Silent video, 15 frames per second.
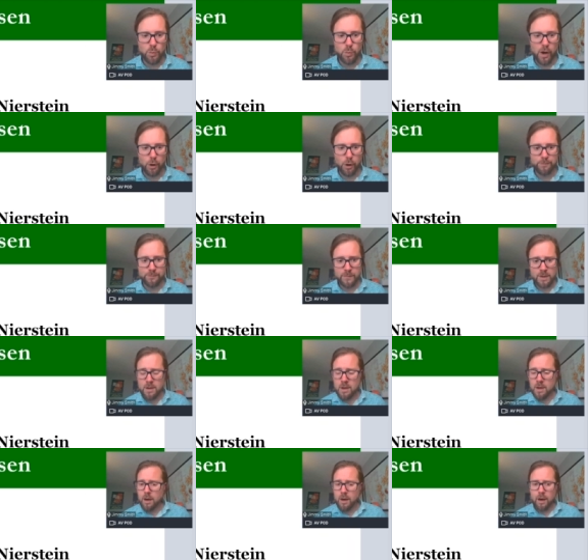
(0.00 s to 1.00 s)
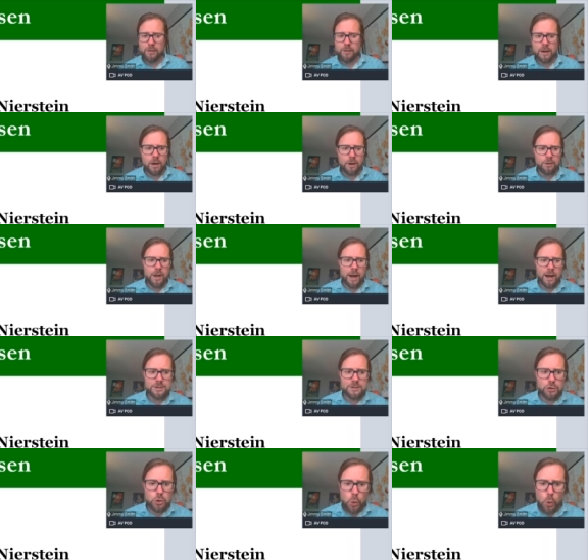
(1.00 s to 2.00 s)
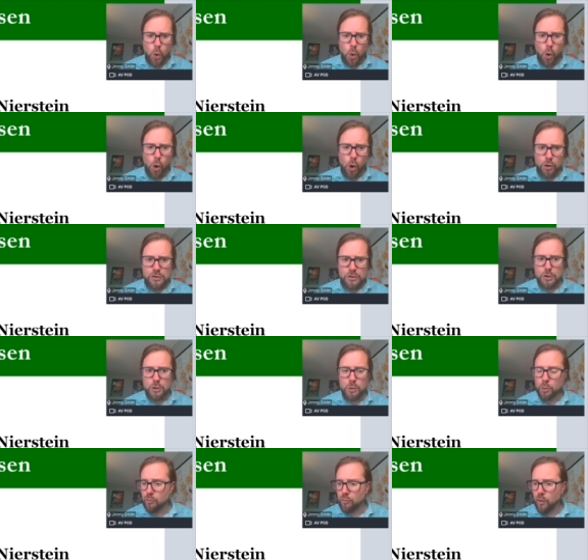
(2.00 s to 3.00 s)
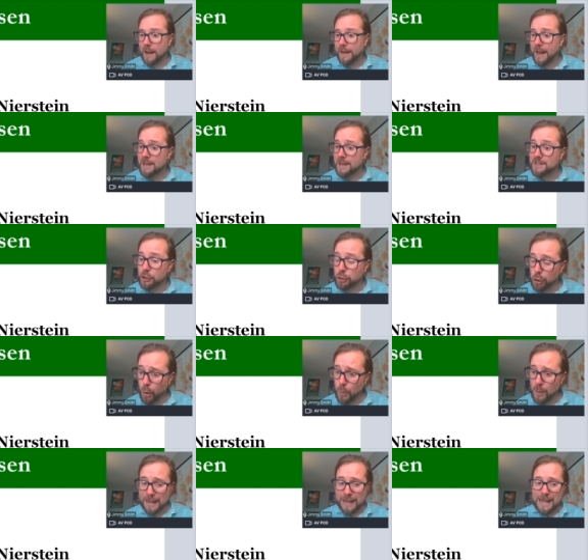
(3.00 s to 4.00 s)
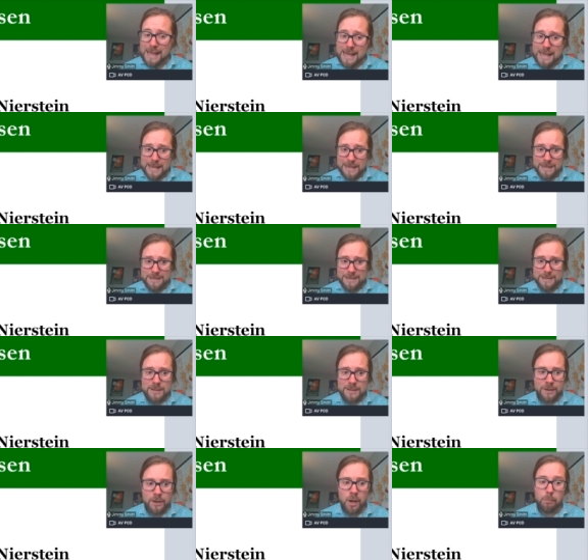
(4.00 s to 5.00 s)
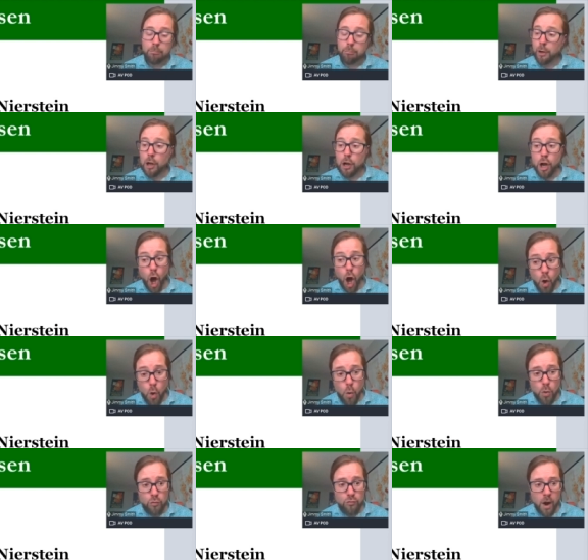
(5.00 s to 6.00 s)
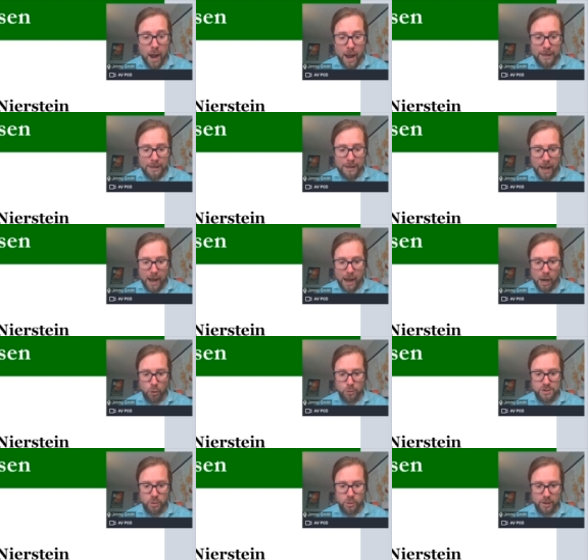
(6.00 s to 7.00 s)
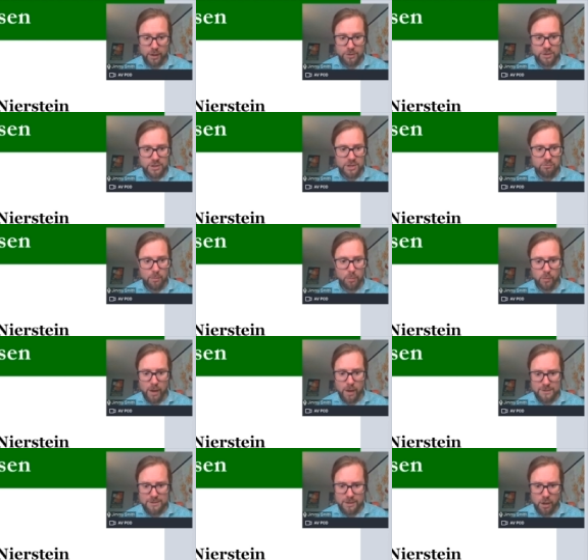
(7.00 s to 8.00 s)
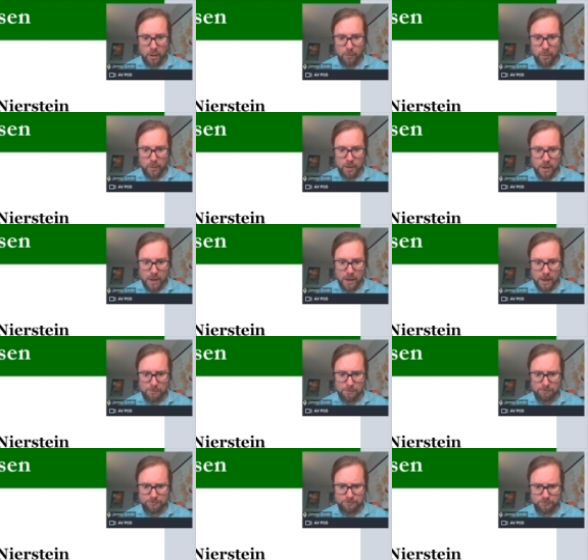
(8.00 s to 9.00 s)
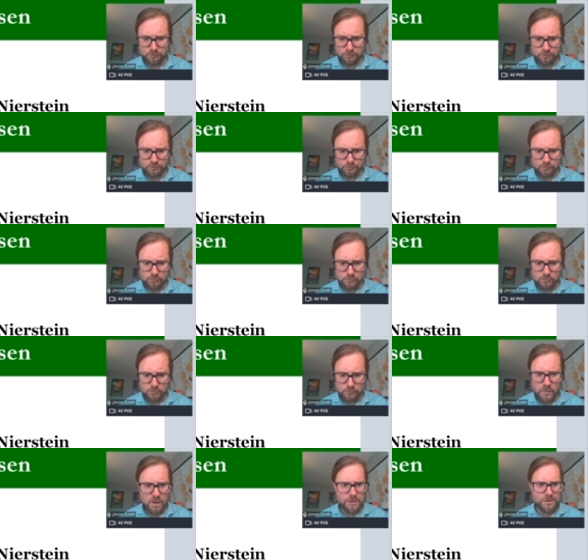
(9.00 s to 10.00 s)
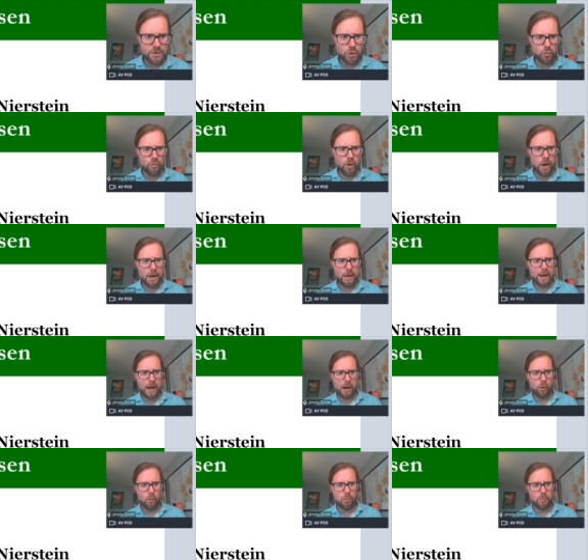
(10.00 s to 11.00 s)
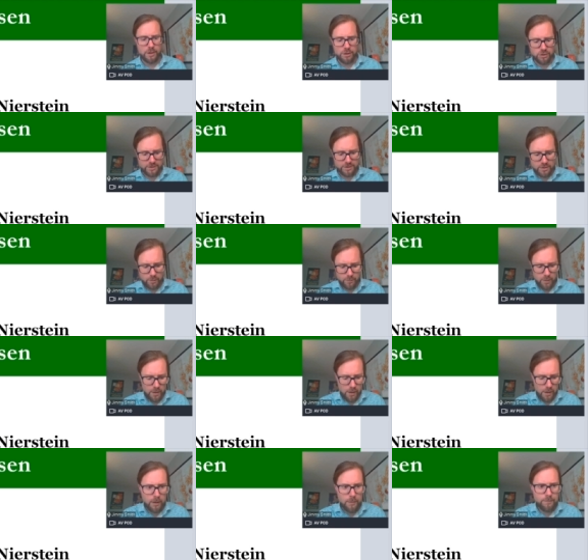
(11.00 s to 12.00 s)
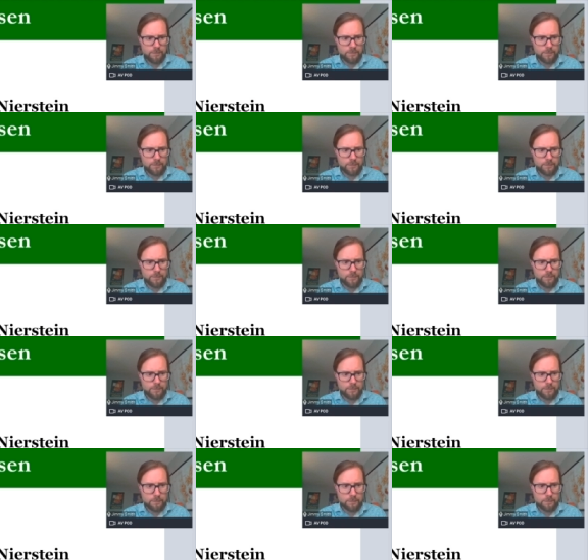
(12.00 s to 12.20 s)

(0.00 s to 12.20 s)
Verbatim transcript: well. And then next door to the Rheinhessen going east, below the Rheingau, so I can scribble that up here. And so the Rheingau would be just up here.